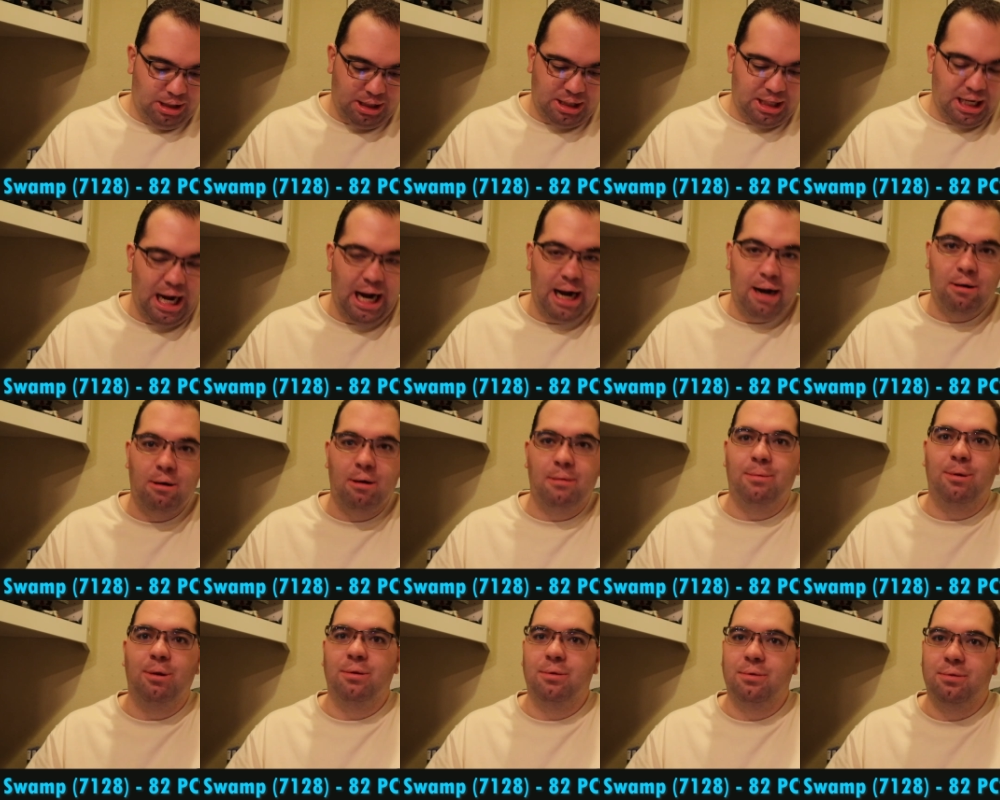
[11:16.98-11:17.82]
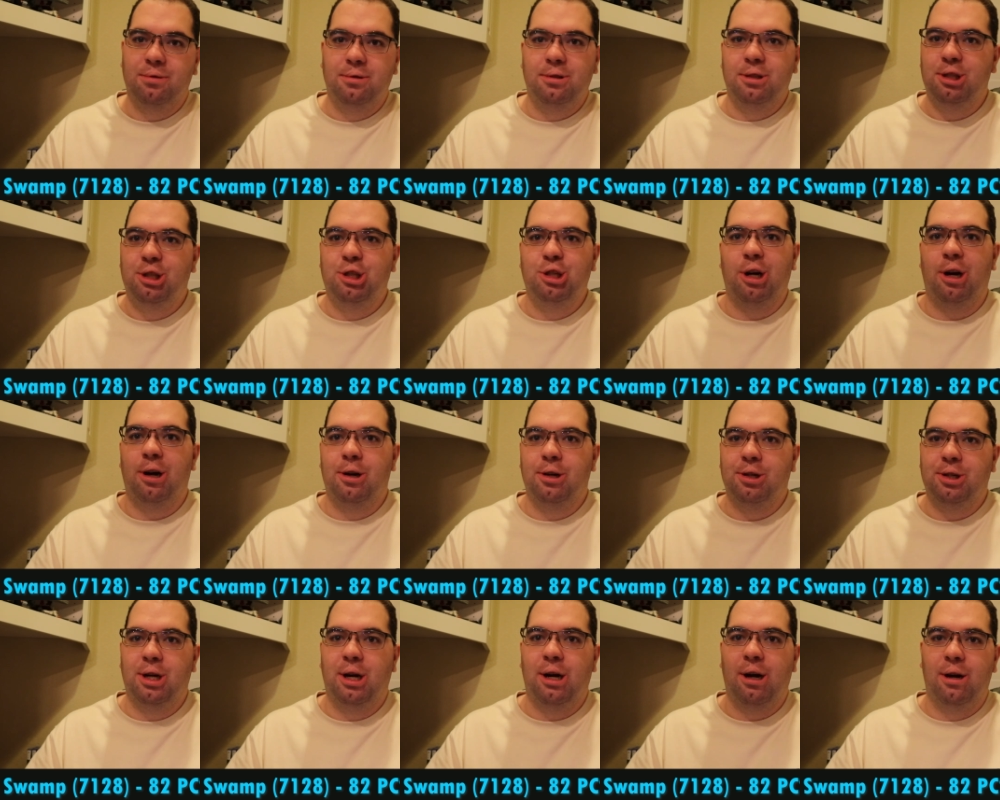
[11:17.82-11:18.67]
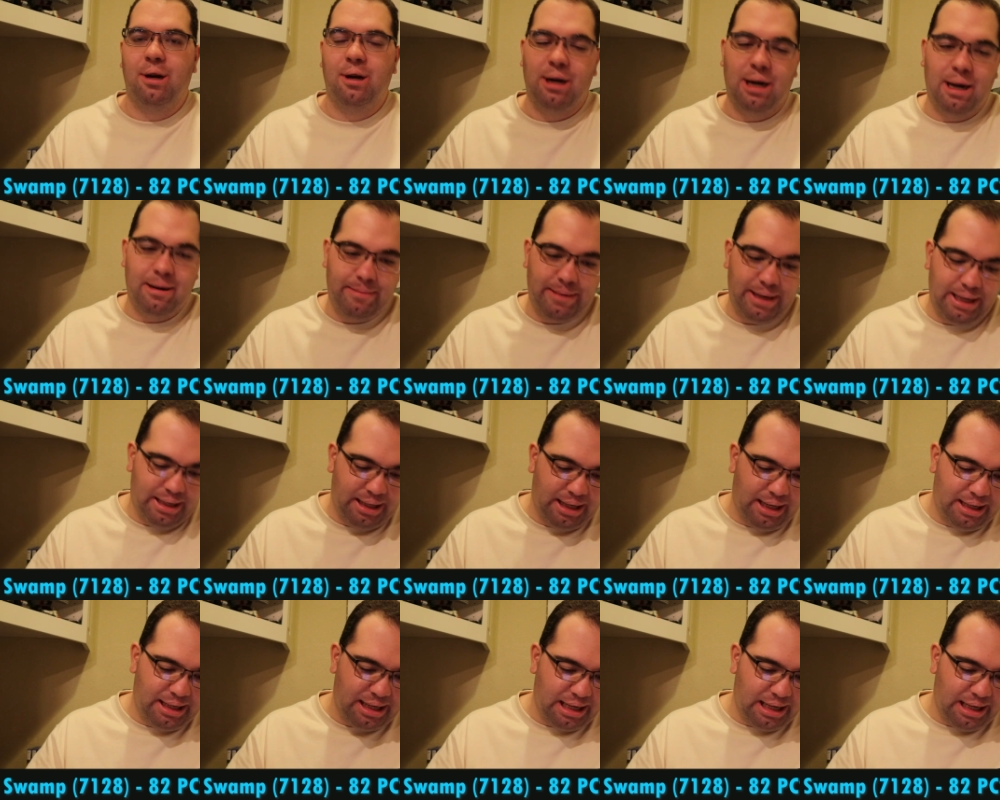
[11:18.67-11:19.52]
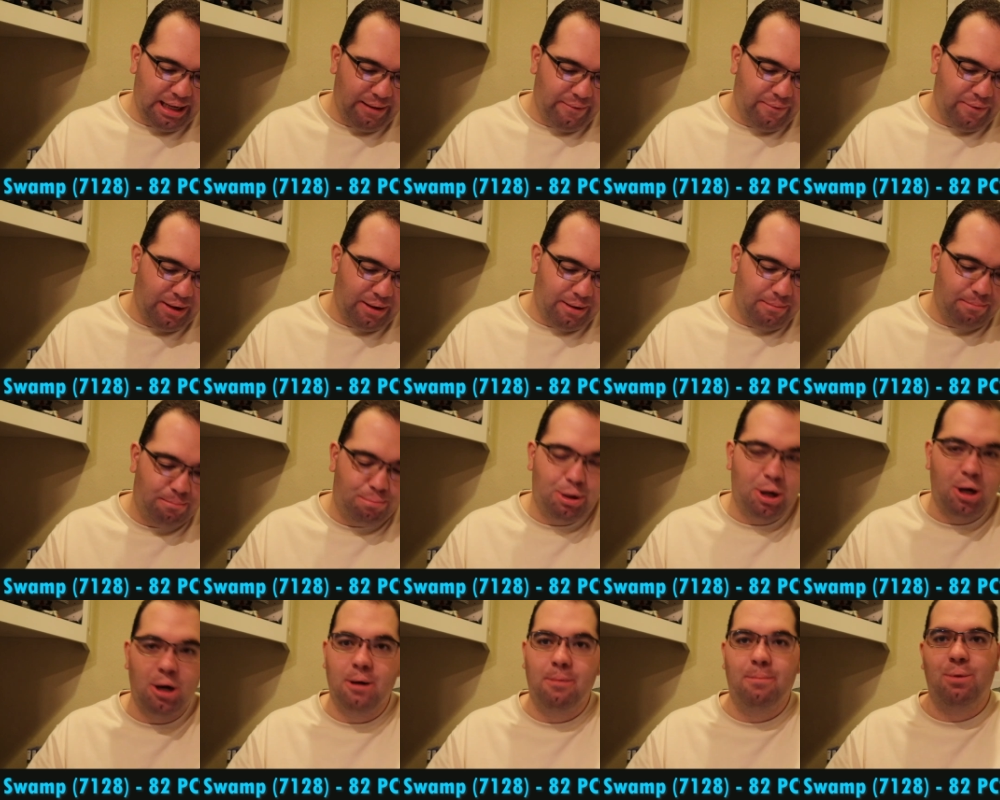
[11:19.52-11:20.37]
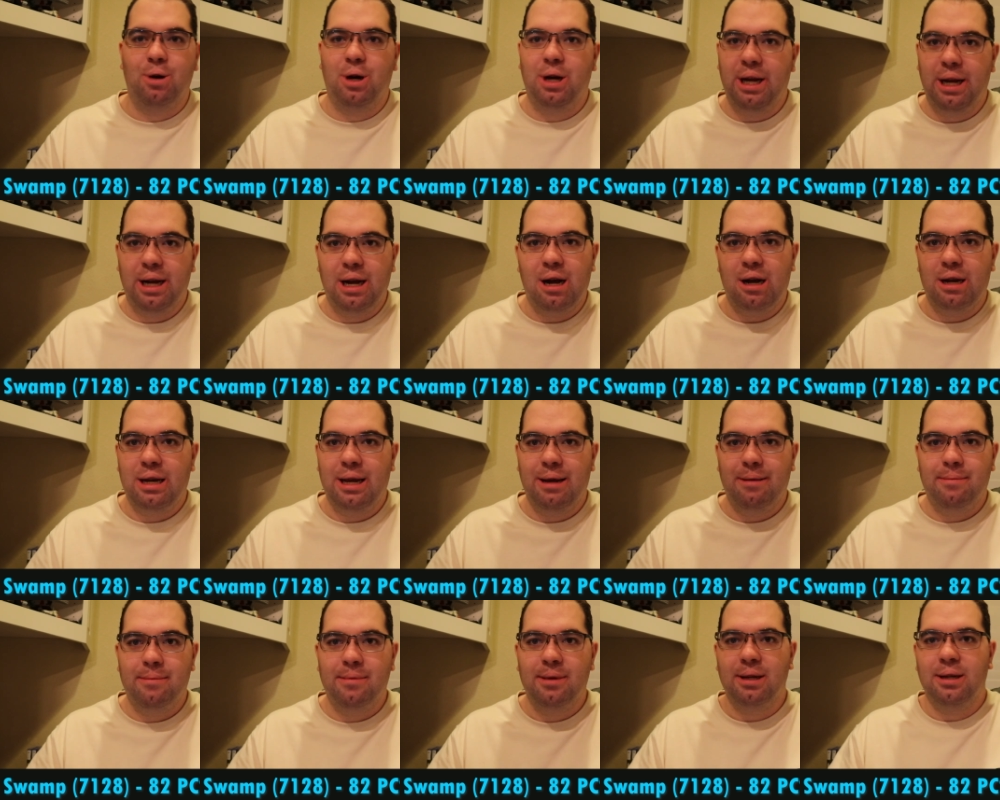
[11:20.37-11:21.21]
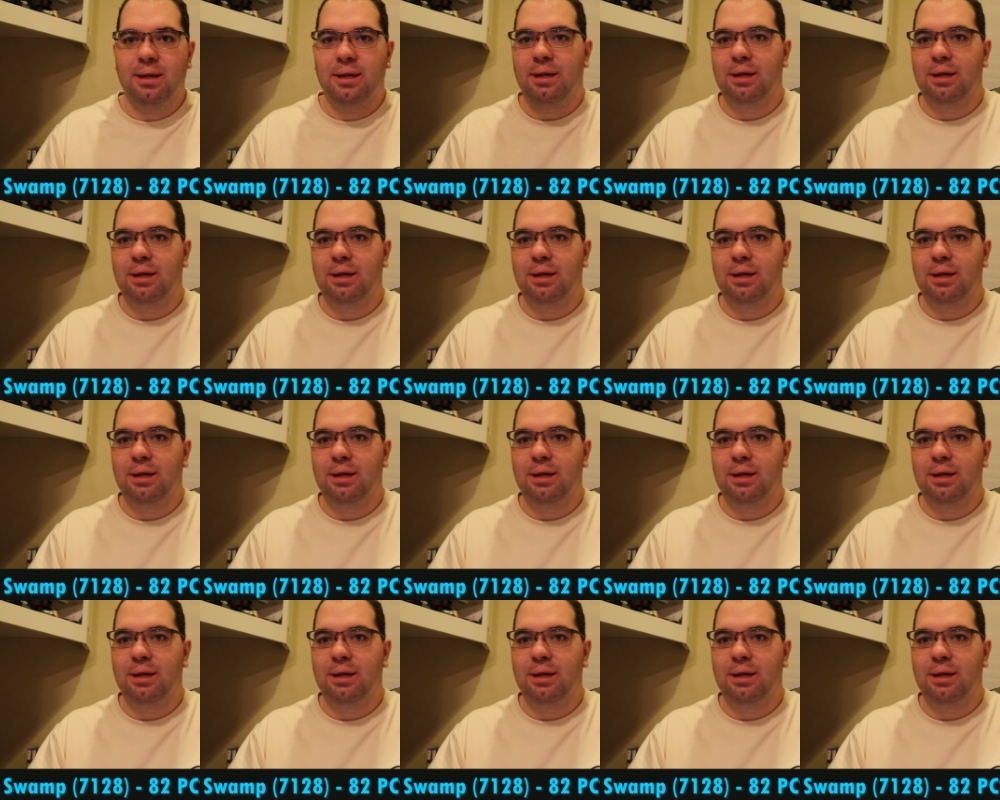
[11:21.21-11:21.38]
terrible Jar Jar. I mean, they didn't even put printing on him.